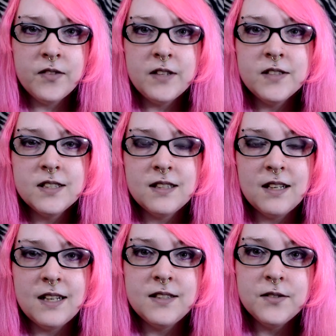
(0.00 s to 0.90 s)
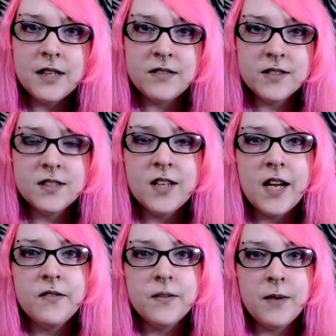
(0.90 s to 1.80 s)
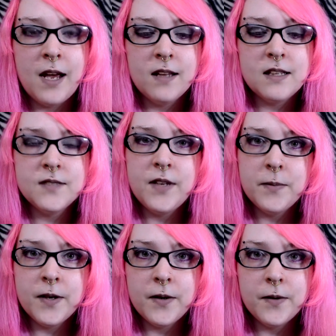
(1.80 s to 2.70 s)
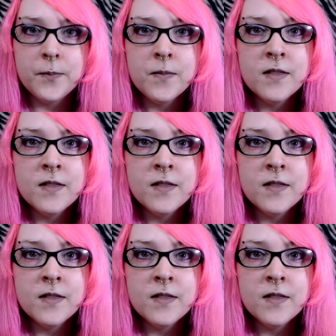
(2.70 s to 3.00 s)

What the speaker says: flavors that I do have to try from High Class Vape Co.,